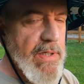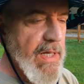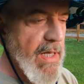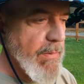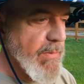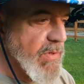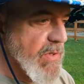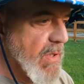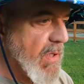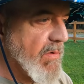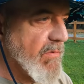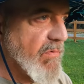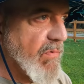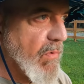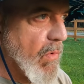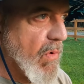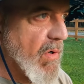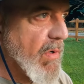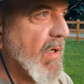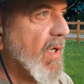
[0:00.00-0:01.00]
on Amazon
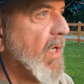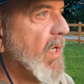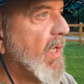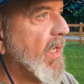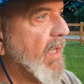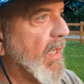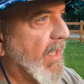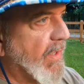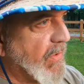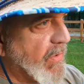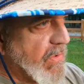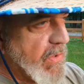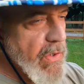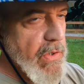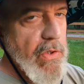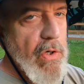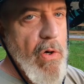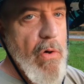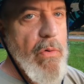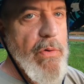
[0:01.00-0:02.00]
for it and you
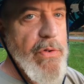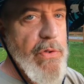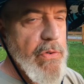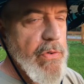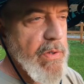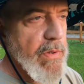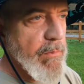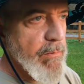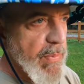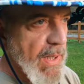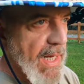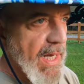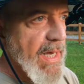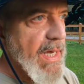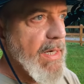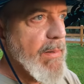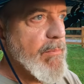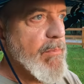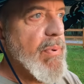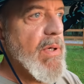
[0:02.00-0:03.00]
can go and you can
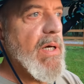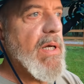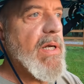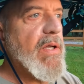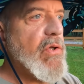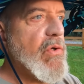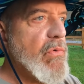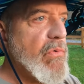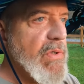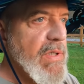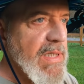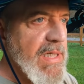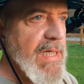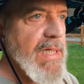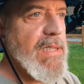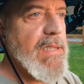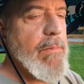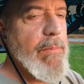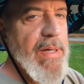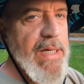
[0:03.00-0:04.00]
buy it, but you
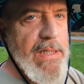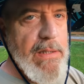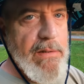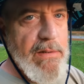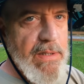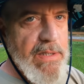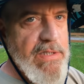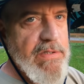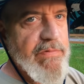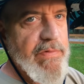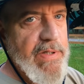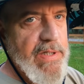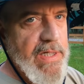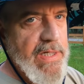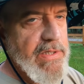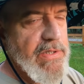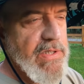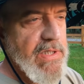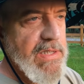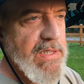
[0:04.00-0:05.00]
need to make a list for the next